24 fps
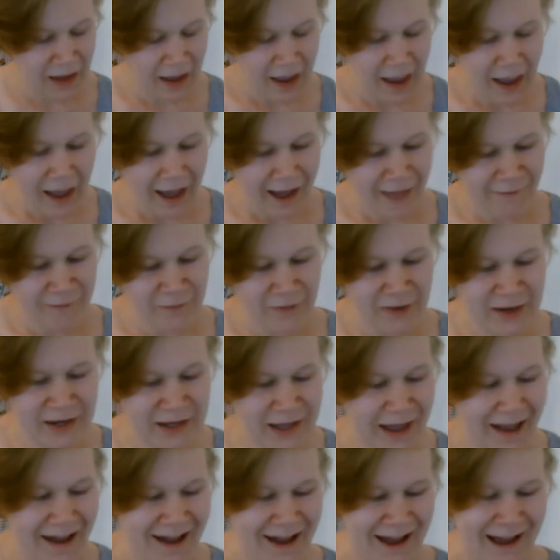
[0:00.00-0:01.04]
I think
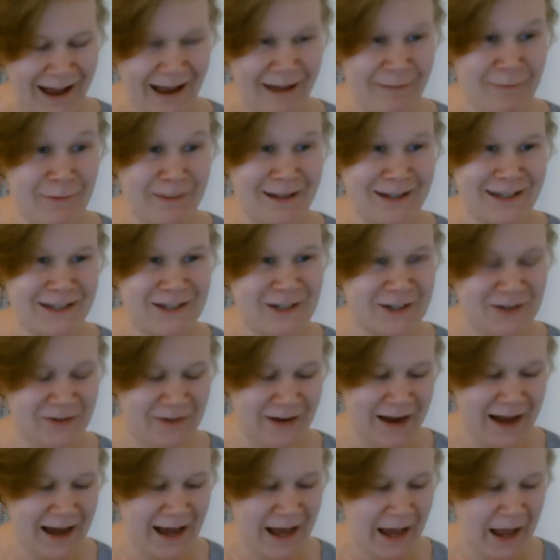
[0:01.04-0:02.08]
I'm going to
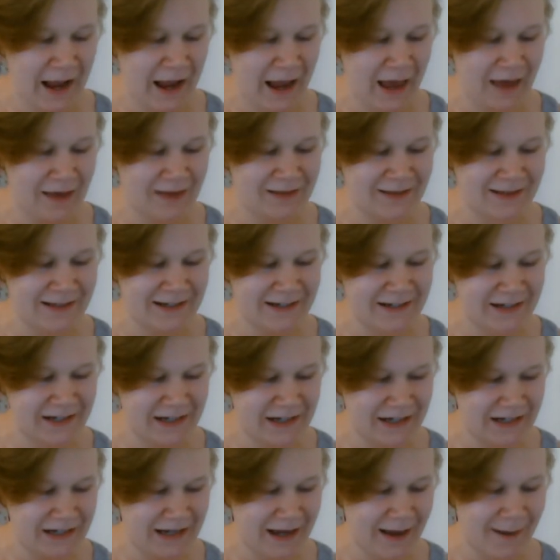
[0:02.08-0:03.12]
try
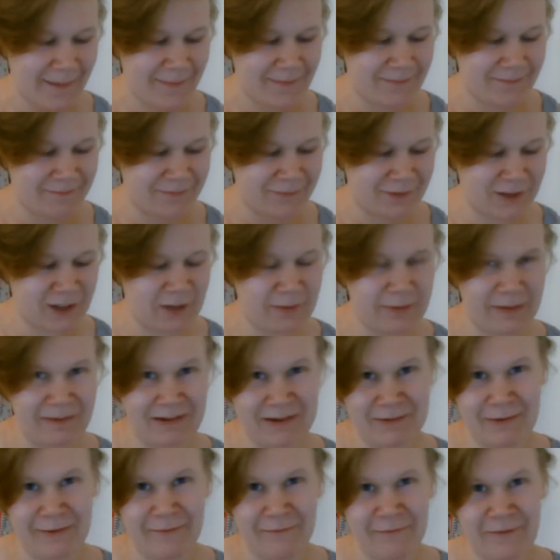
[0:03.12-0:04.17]
the blueberry
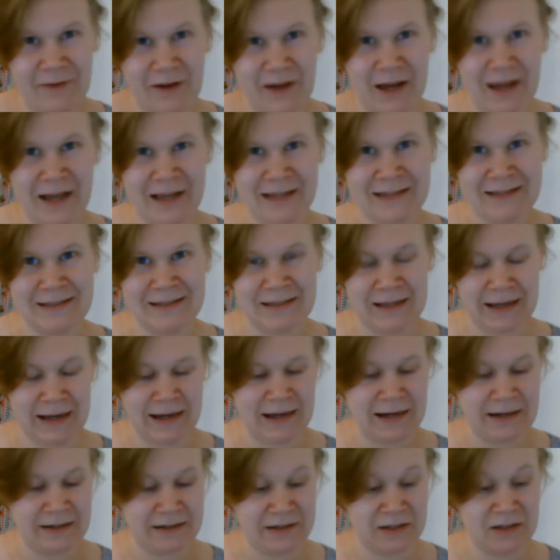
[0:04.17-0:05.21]
one first
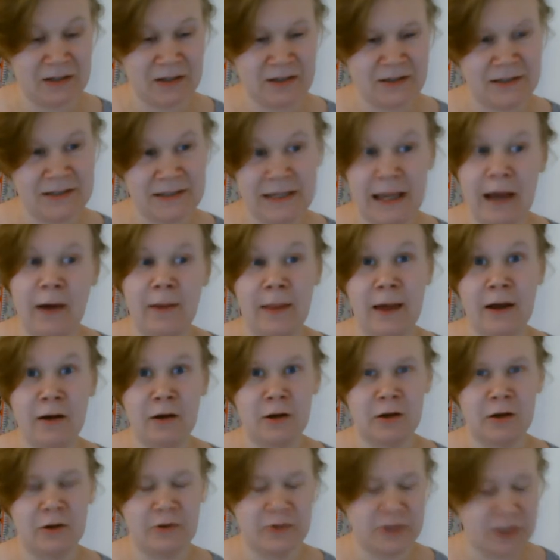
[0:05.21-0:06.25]
and see how that
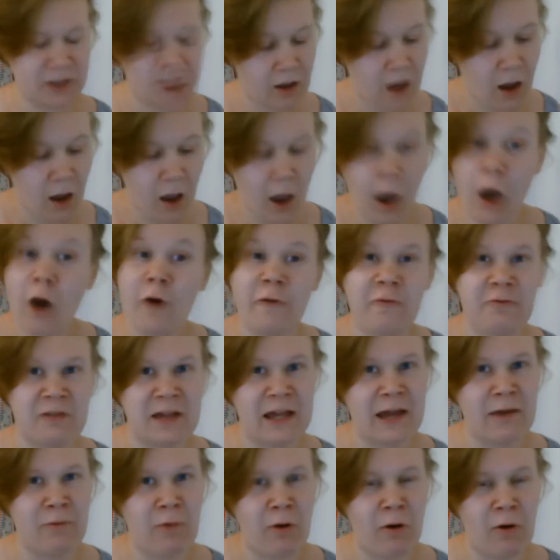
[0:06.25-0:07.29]
goes. Hopefully
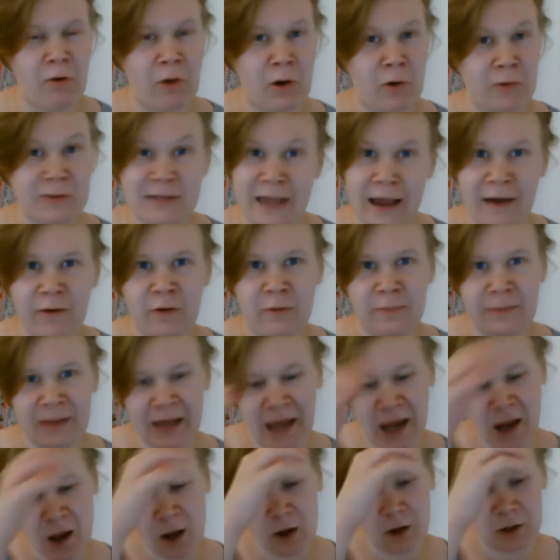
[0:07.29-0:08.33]
it won't go
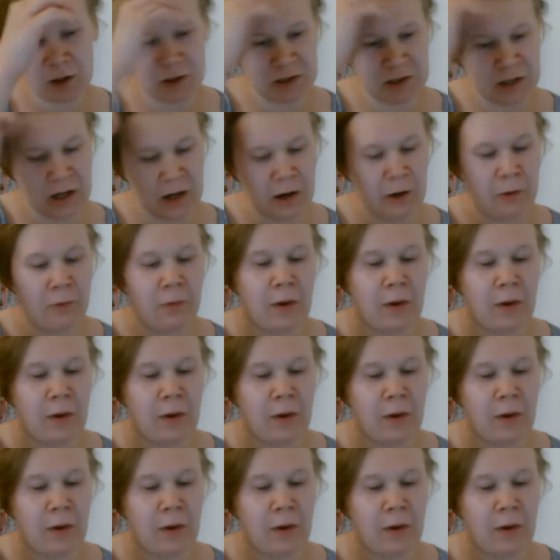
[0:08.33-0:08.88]
terribly, although